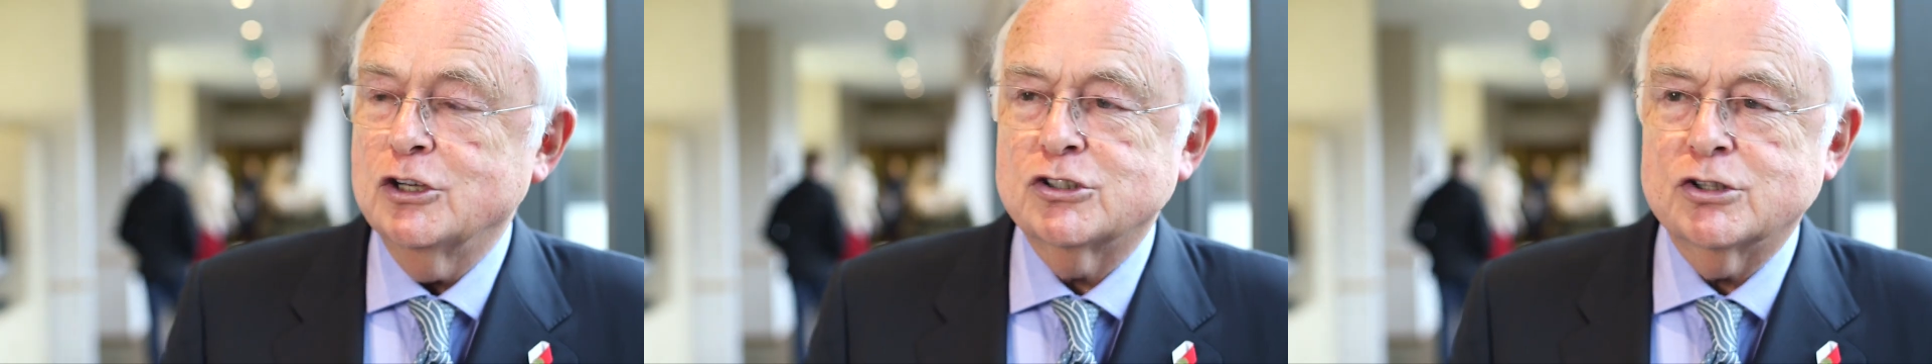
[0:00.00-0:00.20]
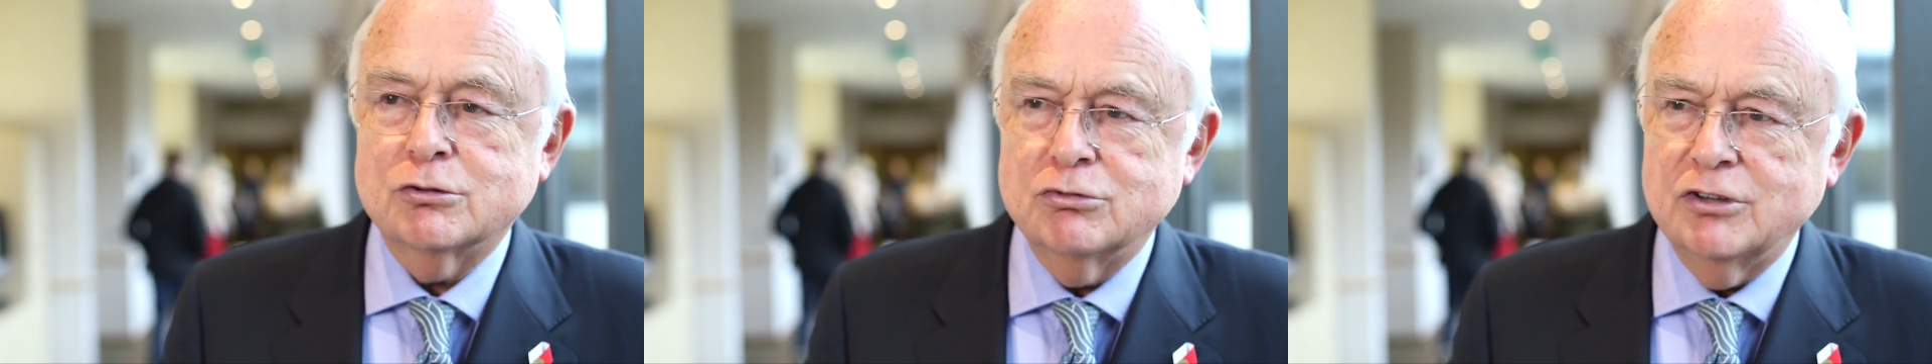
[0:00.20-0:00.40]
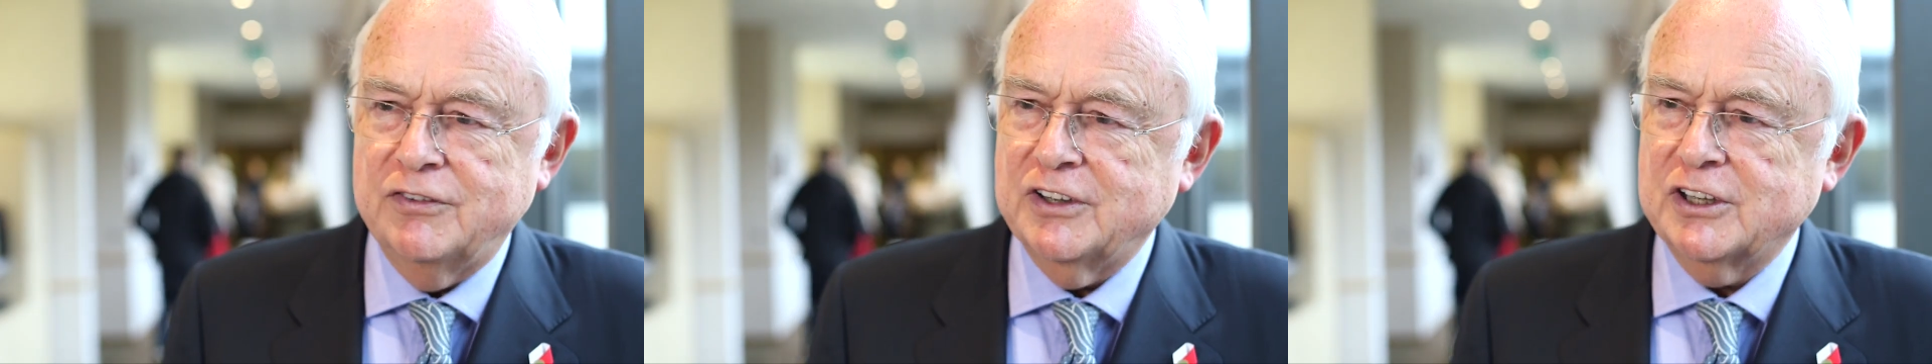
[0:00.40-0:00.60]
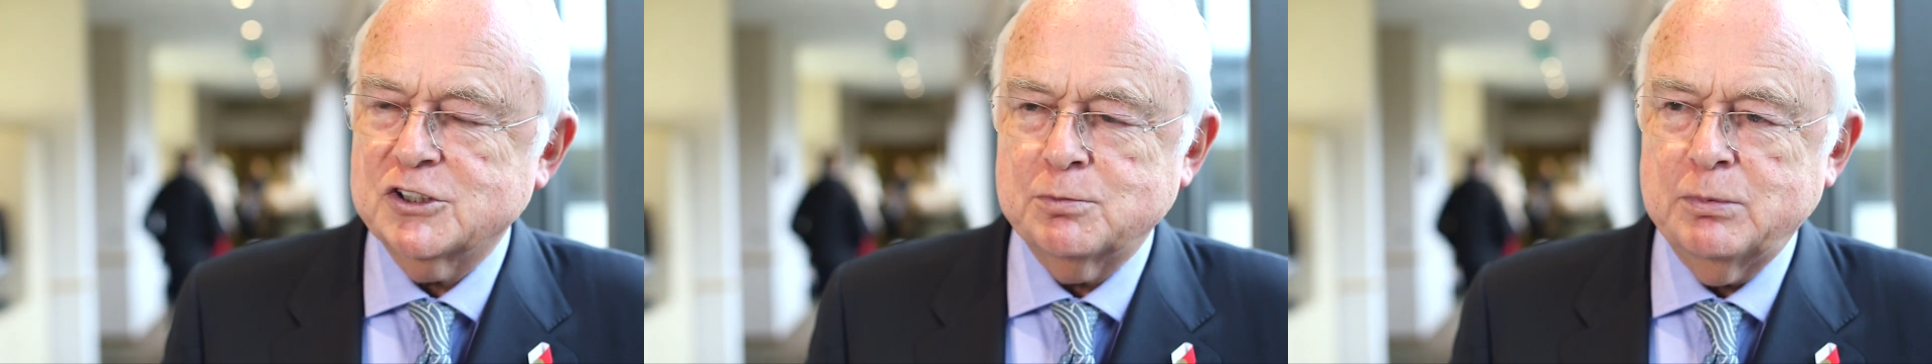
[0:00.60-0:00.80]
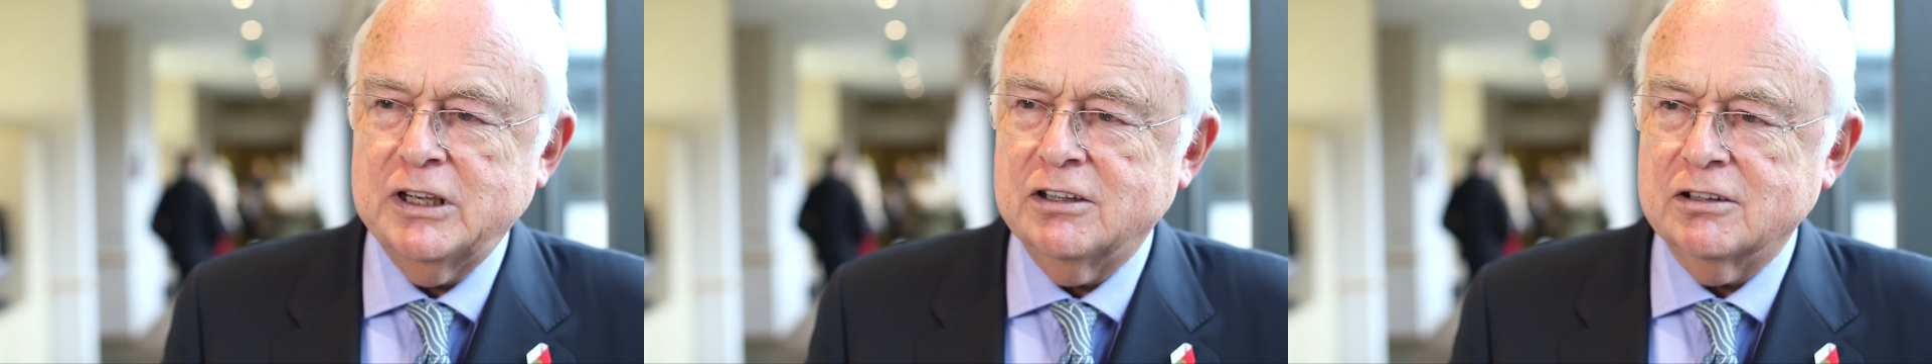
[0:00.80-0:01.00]
terrific
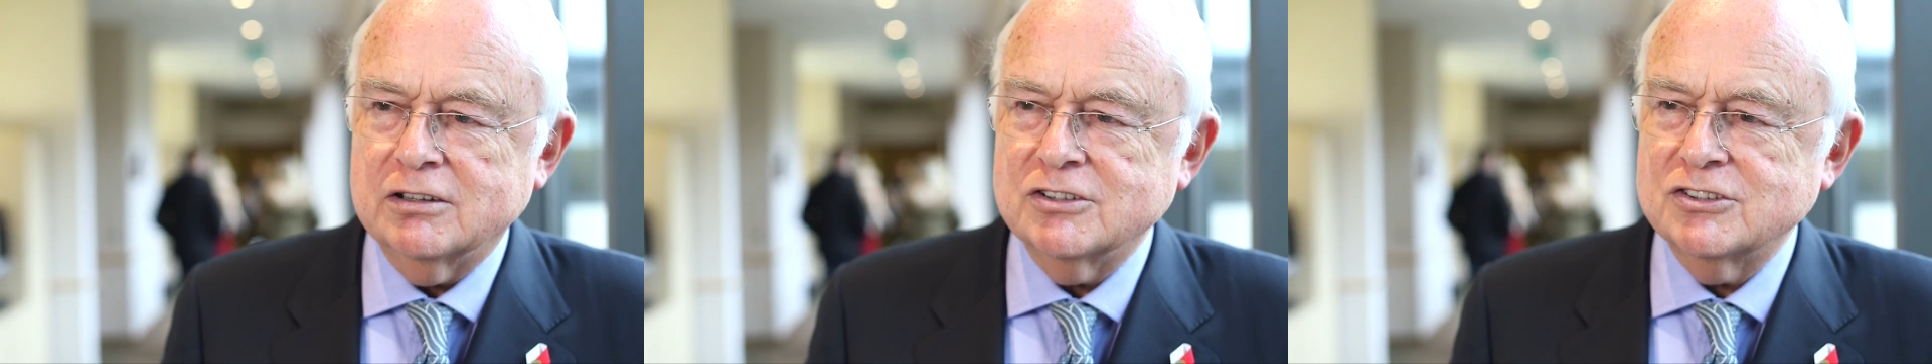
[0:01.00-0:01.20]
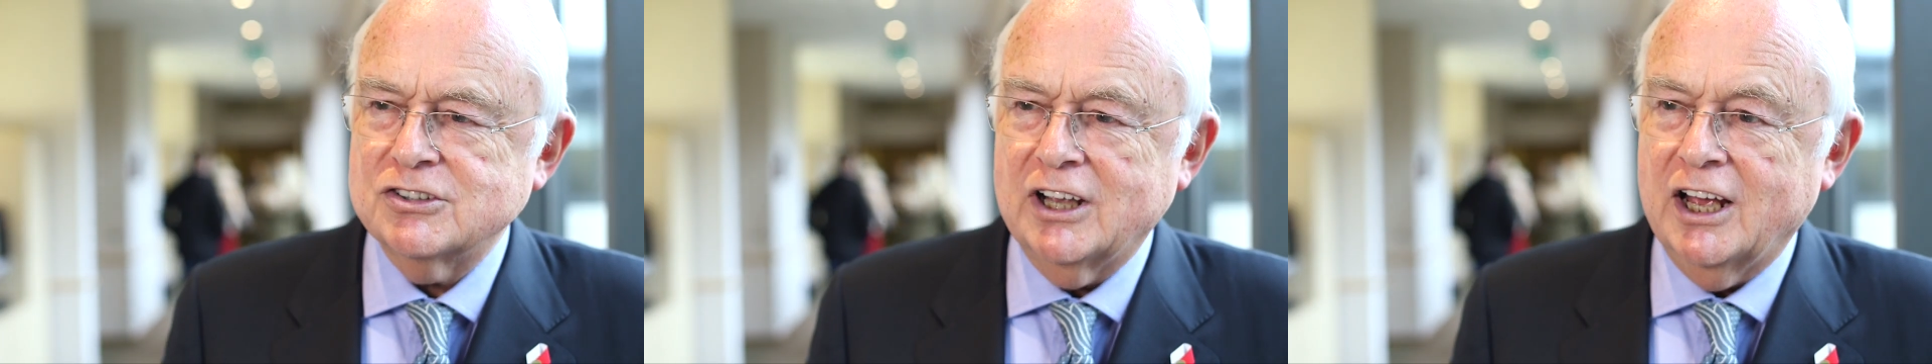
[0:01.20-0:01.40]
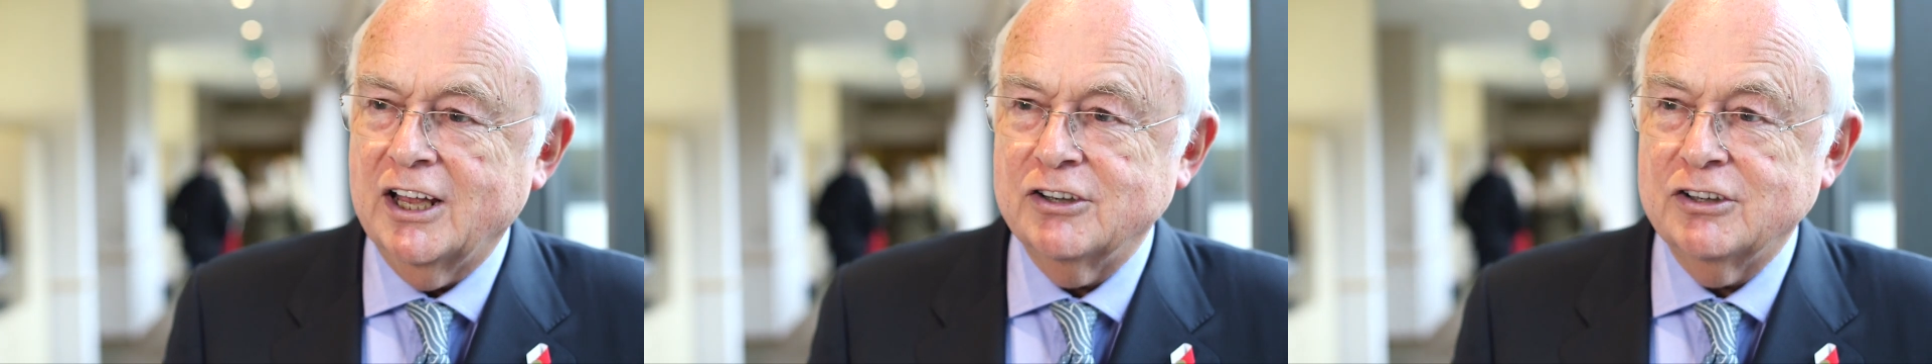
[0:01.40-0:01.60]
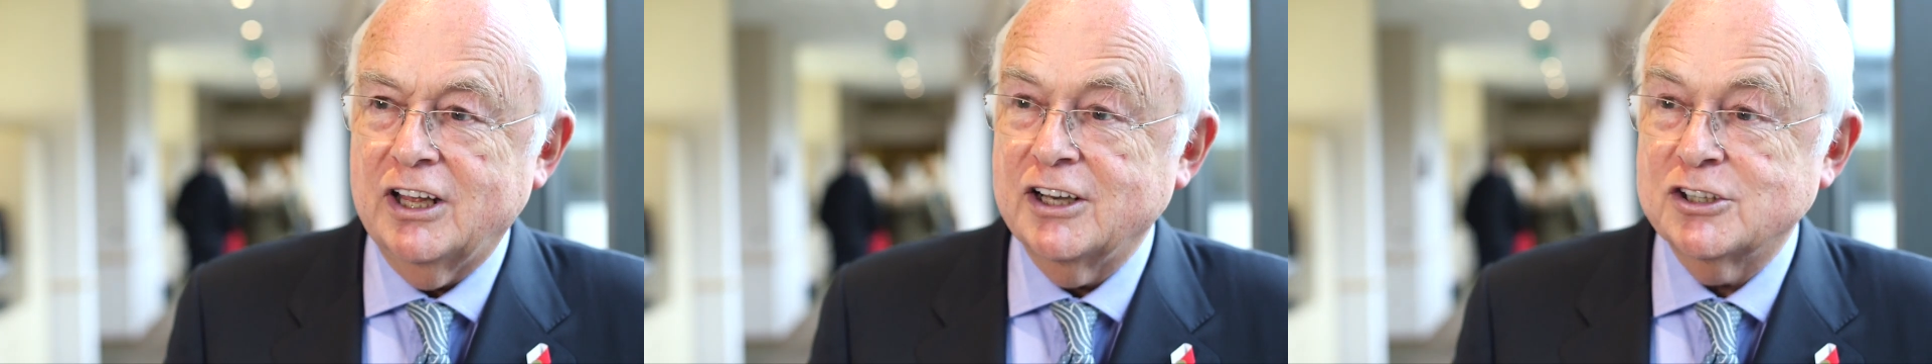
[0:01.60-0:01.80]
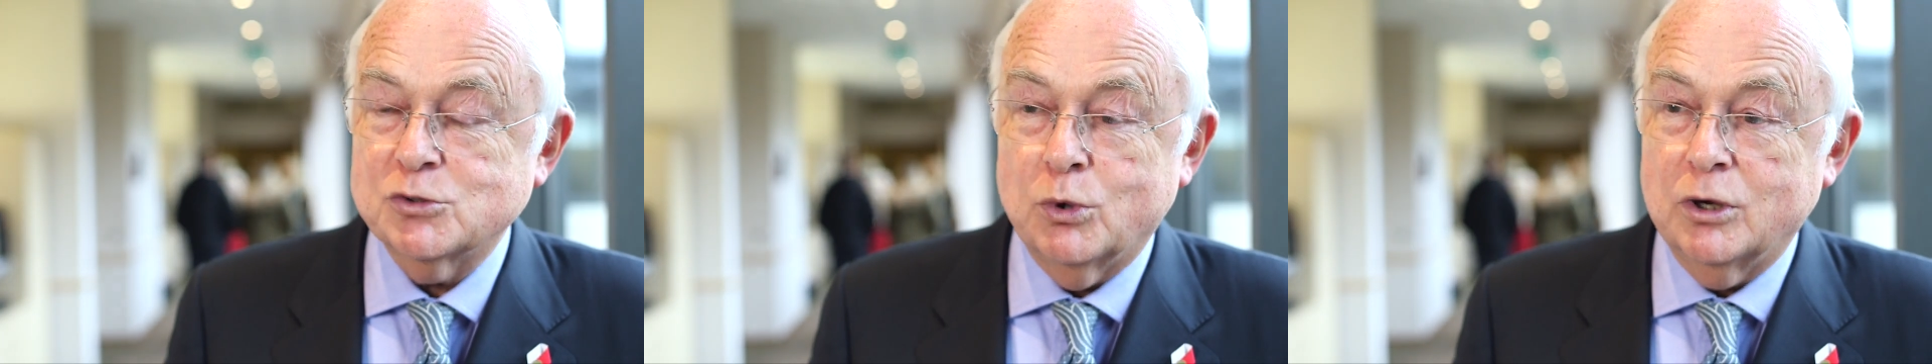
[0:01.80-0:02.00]
speakers, and
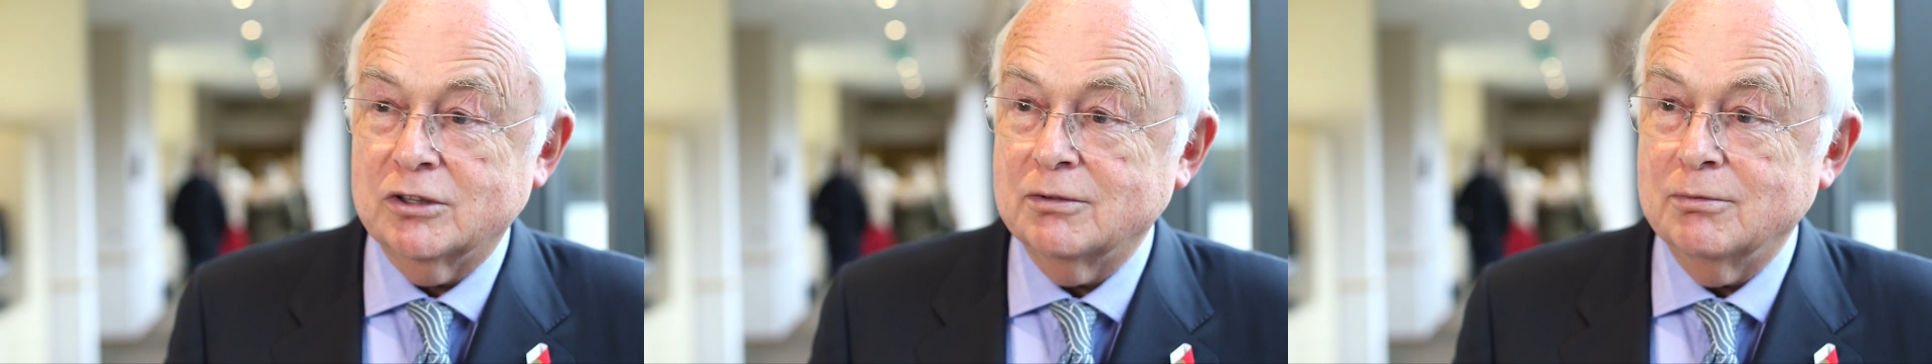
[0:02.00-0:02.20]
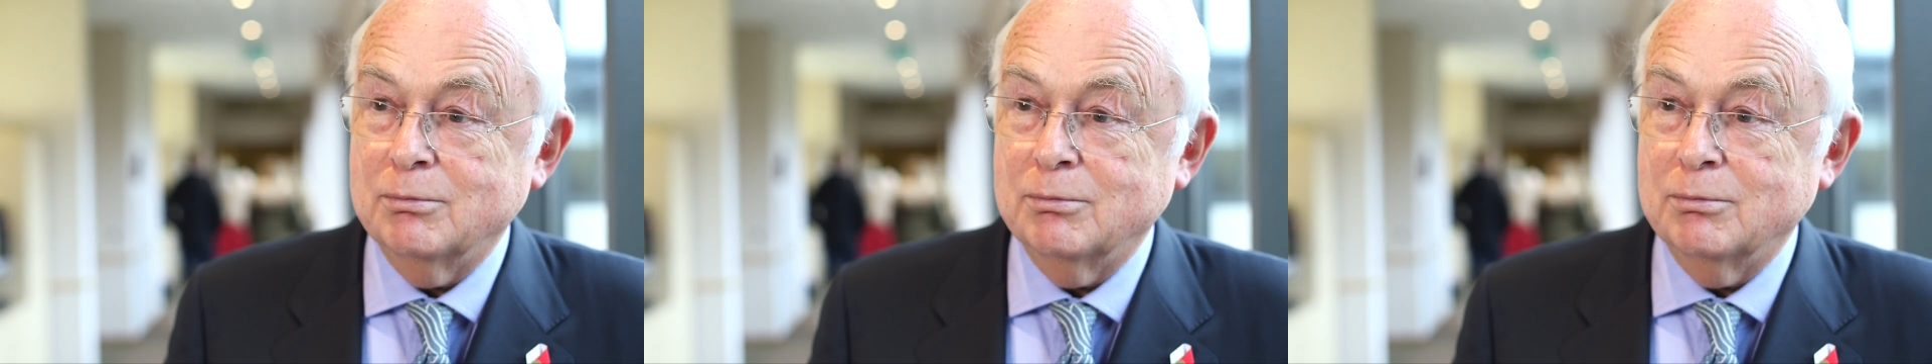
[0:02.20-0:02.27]
it's what